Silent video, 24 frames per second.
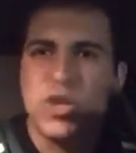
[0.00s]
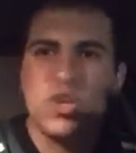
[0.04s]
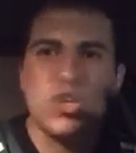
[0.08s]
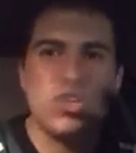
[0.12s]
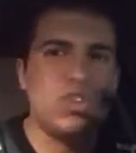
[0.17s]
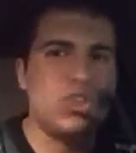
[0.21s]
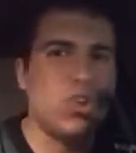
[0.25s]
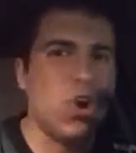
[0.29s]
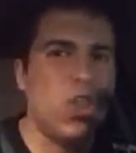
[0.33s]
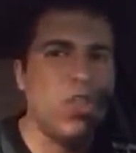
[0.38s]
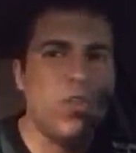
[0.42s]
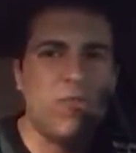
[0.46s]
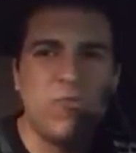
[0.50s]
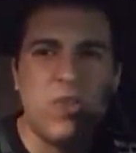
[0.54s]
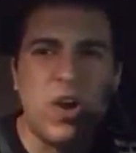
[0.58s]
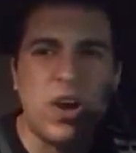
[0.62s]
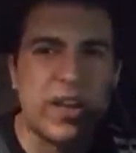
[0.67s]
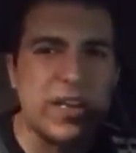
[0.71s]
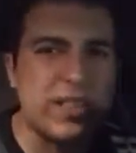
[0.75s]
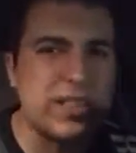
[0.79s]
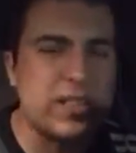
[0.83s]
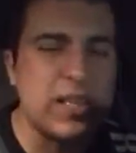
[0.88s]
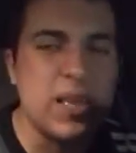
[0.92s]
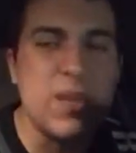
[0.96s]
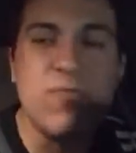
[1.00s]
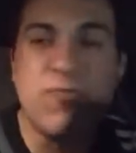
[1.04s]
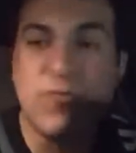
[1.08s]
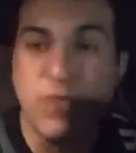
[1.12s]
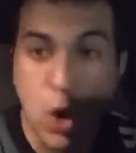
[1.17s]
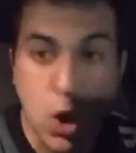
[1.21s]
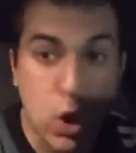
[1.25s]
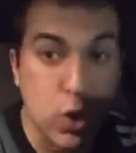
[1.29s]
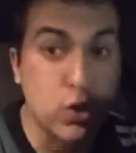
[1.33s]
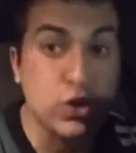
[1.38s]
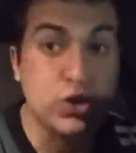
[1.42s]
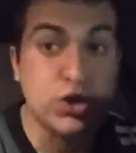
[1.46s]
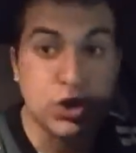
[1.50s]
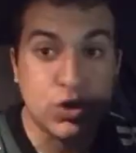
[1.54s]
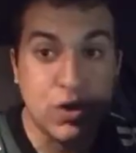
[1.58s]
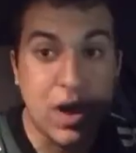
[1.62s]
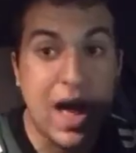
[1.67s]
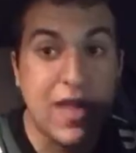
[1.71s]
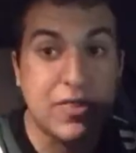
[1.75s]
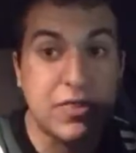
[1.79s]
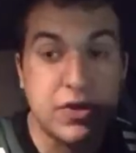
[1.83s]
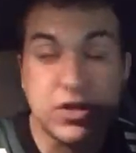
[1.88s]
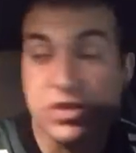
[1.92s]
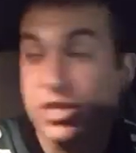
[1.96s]
You saw the fucking team photos
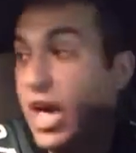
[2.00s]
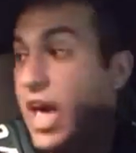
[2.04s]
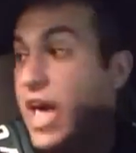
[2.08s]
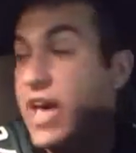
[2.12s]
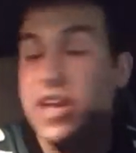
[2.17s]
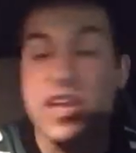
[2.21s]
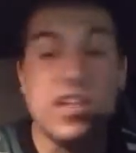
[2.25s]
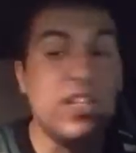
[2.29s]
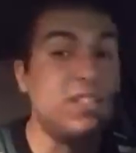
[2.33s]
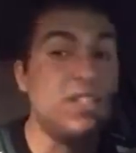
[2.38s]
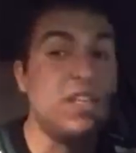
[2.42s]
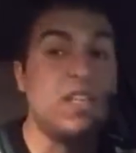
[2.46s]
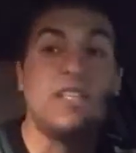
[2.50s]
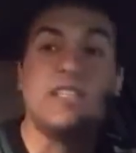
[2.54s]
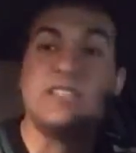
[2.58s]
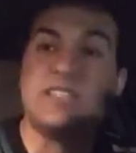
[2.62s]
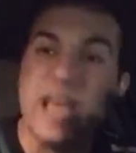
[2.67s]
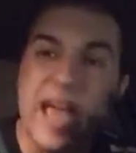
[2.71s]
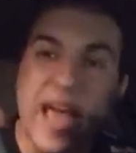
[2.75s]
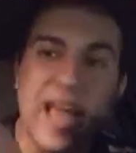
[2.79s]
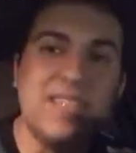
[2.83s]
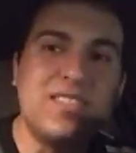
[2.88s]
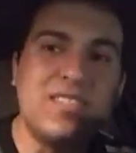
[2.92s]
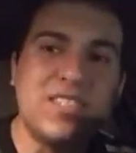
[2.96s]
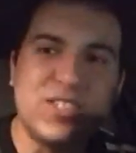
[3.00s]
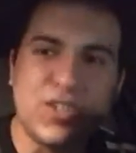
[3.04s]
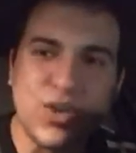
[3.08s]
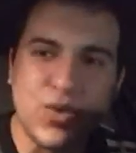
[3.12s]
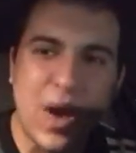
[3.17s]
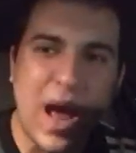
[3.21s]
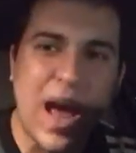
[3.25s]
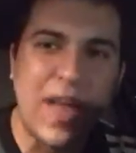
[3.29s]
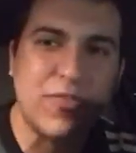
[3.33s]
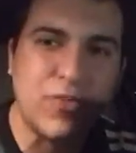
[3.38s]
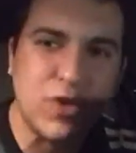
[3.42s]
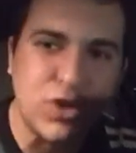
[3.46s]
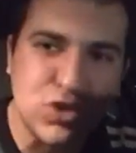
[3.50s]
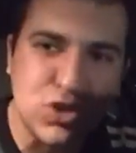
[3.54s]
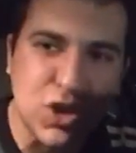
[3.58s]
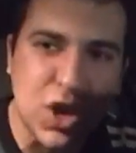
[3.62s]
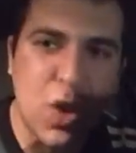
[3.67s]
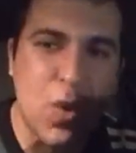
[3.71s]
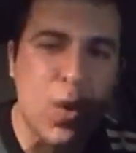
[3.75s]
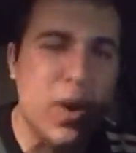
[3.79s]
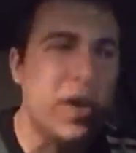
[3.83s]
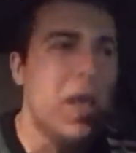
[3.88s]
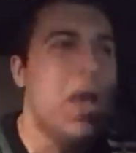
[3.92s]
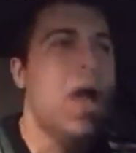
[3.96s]
they're out there taking. You see the dances they're out there
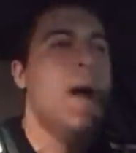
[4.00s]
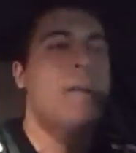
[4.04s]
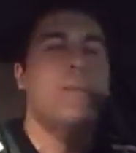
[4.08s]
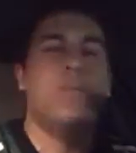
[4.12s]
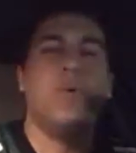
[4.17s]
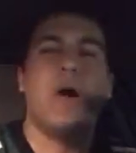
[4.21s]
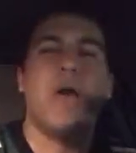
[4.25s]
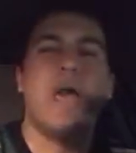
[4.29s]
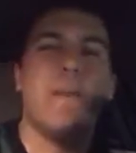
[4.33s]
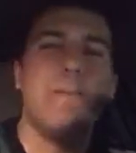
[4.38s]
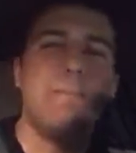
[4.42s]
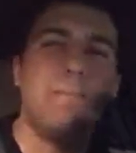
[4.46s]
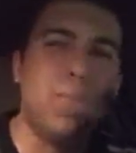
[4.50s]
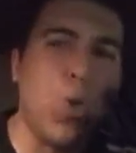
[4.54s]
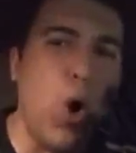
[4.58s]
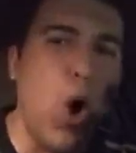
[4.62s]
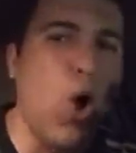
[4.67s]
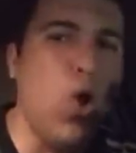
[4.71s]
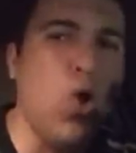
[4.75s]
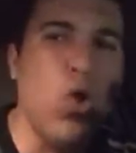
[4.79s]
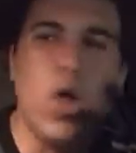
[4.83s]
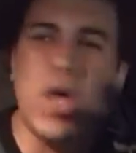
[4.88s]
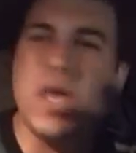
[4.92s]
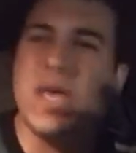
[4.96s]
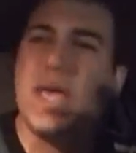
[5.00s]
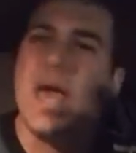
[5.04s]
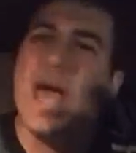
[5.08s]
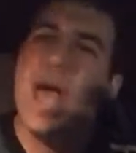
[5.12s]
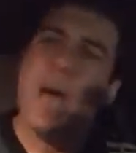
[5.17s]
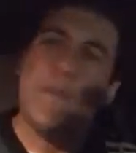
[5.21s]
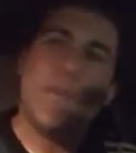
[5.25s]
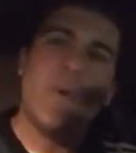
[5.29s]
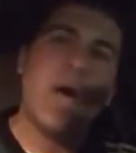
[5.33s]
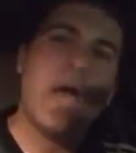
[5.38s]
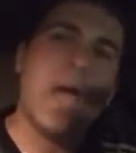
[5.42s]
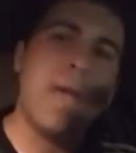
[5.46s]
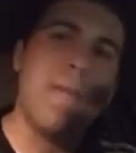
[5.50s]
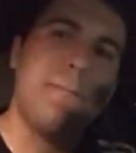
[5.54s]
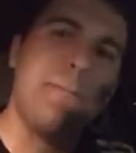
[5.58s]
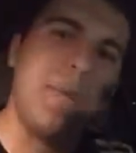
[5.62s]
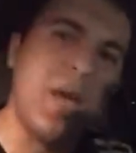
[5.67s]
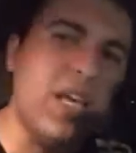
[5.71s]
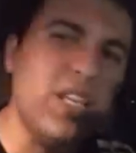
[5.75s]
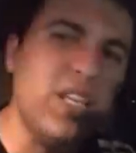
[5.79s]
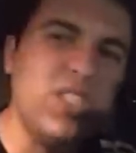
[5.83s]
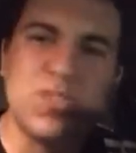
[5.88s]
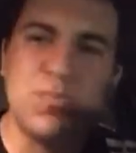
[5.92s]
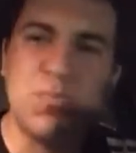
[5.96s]
doing, playing bowling, playing
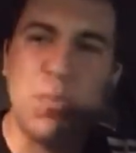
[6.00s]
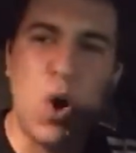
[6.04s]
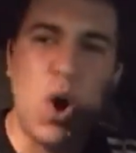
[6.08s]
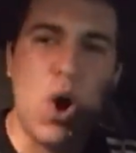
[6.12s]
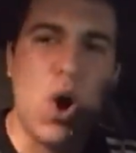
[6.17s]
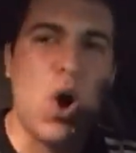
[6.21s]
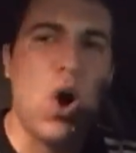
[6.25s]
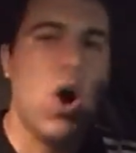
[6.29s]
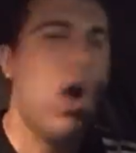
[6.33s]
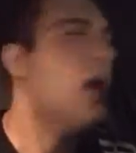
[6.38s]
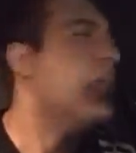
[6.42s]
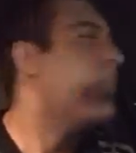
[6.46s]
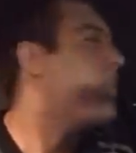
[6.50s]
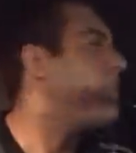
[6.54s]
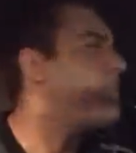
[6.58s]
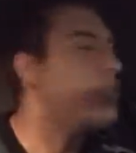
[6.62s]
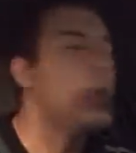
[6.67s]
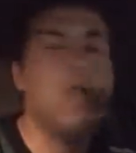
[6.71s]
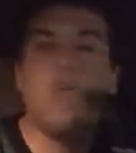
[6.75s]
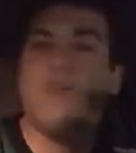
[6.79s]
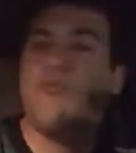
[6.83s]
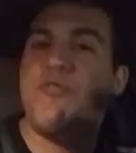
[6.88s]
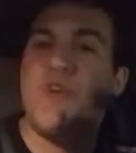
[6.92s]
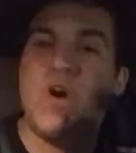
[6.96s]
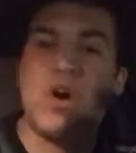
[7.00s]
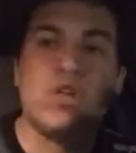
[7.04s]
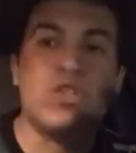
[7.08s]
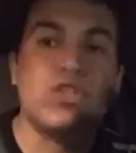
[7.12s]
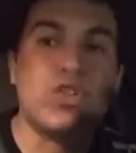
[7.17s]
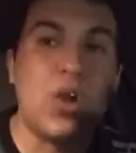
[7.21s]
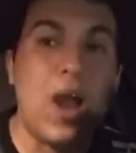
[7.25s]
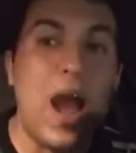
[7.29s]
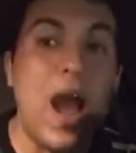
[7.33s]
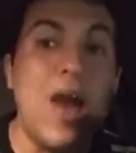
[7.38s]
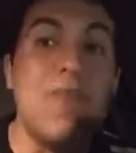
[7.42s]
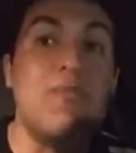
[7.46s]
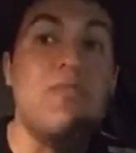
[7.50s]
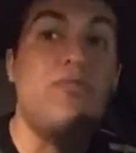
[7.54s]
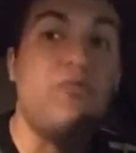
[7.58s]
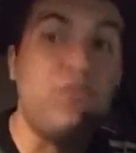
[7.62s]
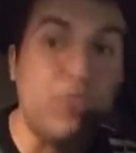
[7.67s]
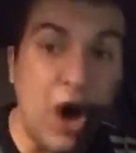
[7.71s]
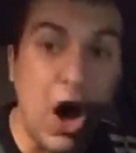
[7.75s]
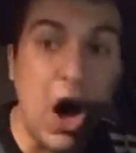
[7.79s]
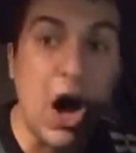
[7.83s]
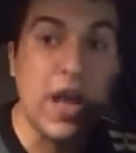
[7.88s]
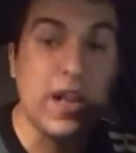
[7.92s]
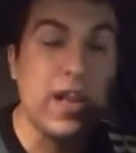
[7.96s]
baseball. These motherfuckers are having
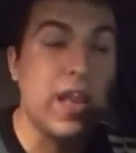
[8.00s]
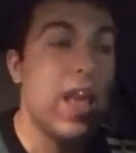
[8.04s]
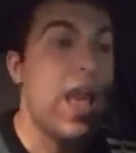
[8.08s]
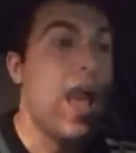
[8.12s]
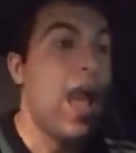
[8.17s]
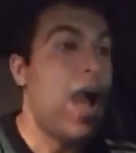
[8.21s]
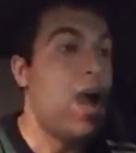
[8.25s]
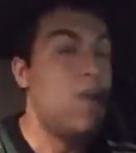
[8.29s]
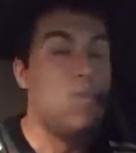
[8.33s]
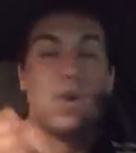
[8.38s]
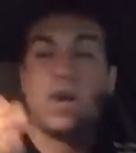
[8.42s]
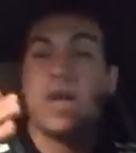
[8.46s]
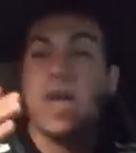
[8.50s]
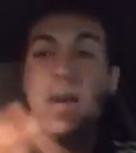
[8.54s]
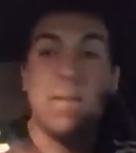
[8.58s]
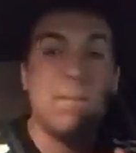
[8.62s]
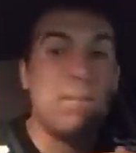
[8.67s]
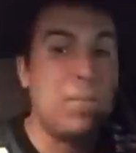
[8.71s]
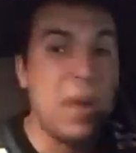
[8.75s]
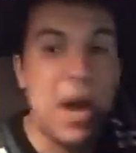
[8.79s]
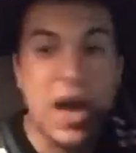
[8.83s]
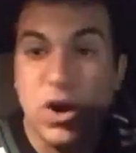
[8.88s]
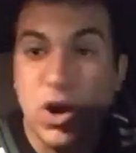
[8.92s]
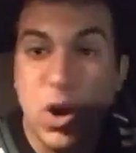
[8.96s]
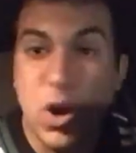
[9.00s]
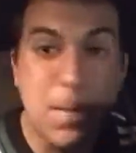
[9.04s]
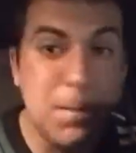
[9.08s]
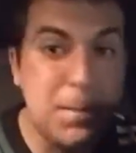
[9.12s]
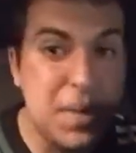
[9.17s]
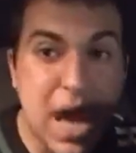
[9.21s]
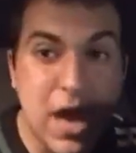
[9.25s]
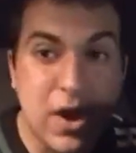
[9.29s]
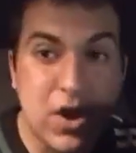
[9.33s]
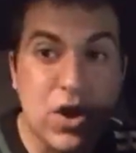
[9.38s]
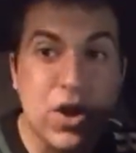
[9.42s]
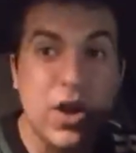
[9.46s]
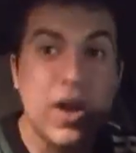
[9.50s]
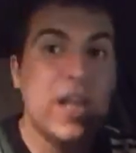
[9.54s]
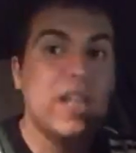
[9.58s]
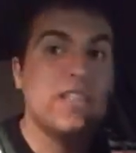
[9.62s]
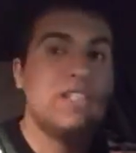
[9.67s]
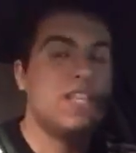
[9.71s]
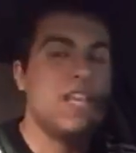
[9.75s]
fun, and we're getting better and better.